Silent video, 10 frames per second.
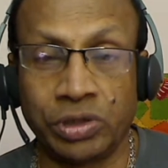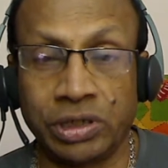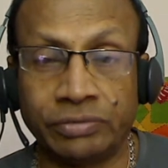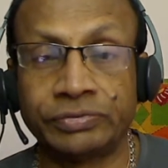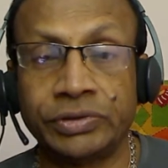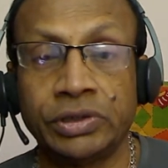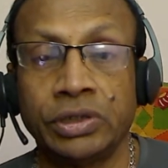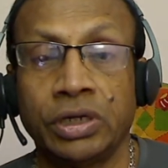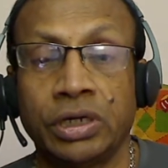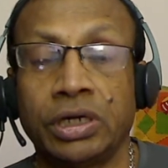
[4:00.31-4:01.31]
enough
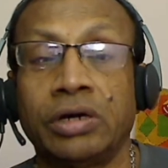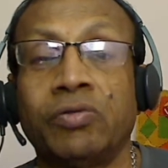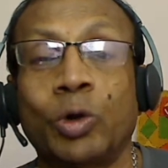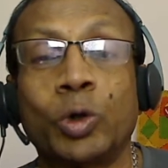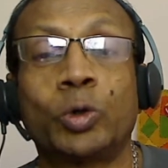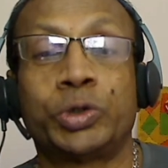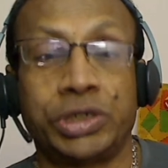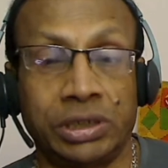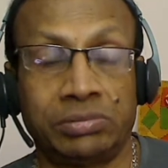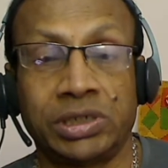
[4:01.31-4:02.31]
for
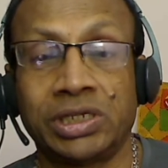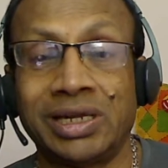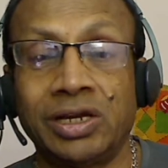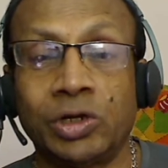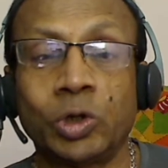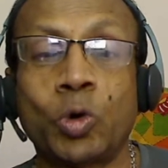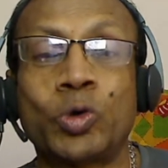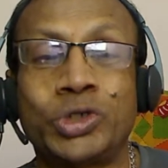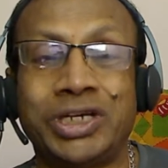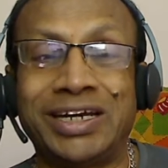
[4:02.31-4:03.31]
coaching, because they are called
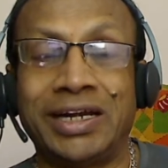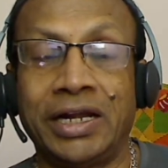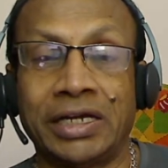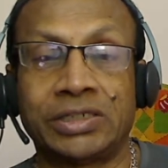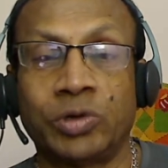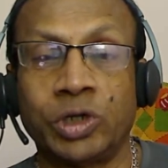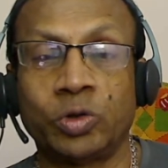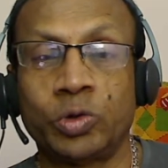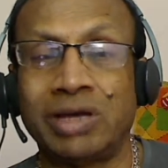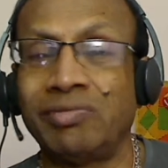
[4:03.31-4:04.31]
coaching index. What is
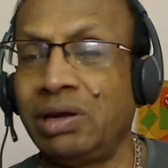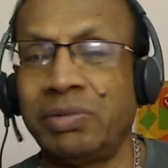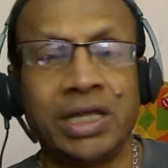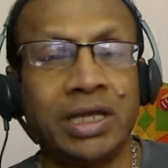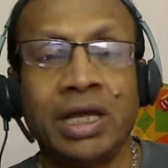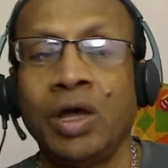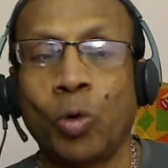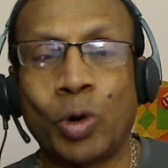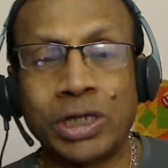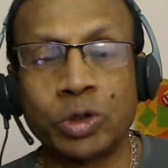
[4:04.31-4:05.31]

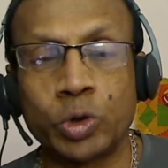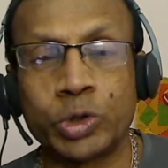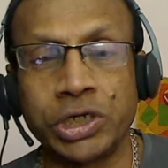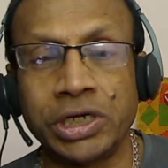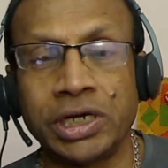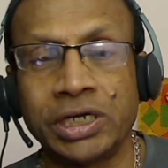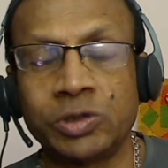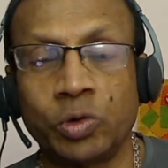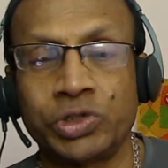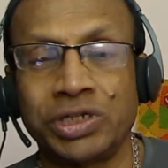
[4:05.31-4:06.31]
what is coaching index?
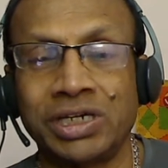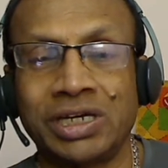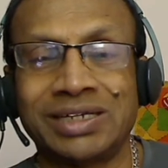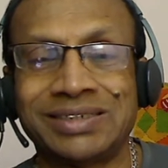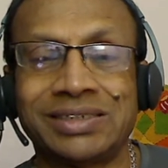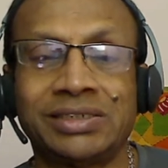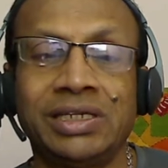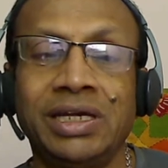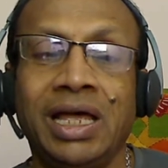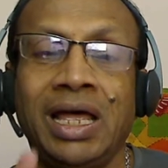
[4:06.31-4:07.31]
Coaching index is
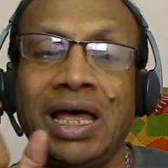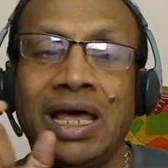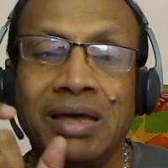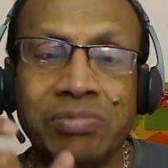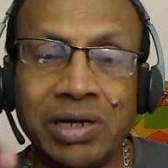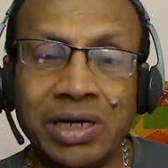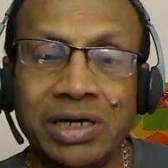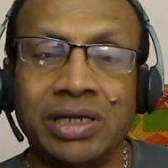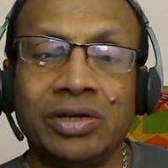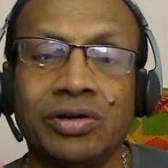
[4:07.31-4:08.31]
the
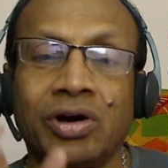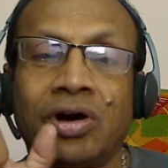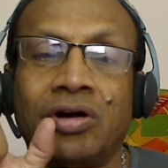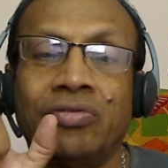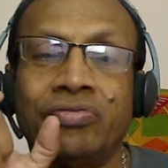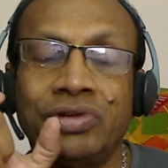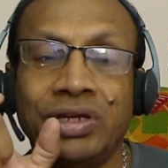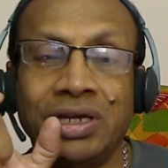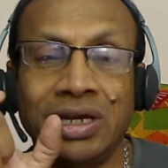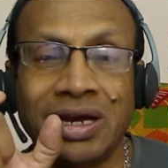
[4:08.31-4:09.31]
ability of
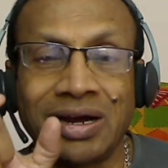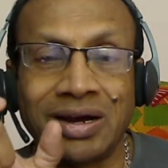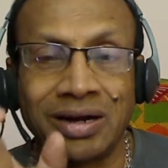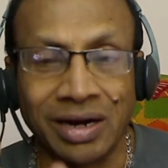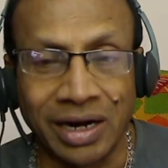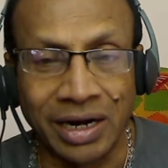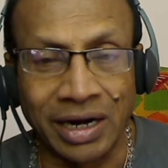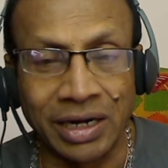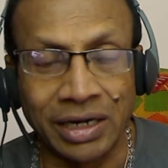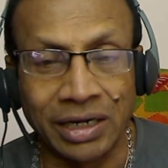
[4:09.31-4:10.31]
the
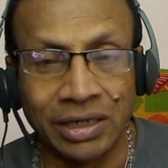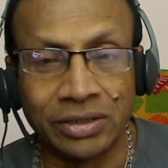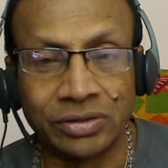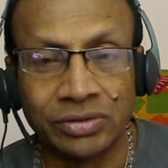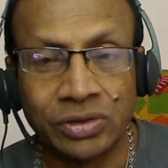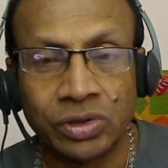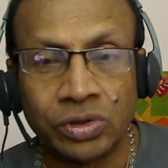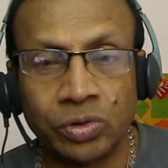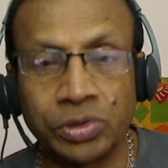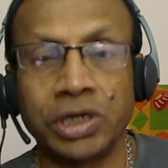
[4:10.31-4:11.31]
client
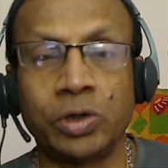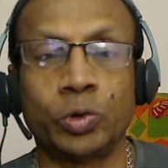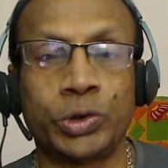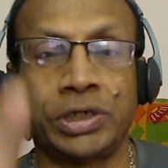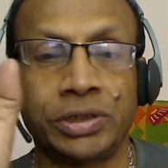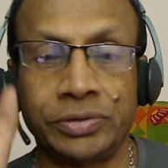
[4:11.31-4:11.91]
to take coaching.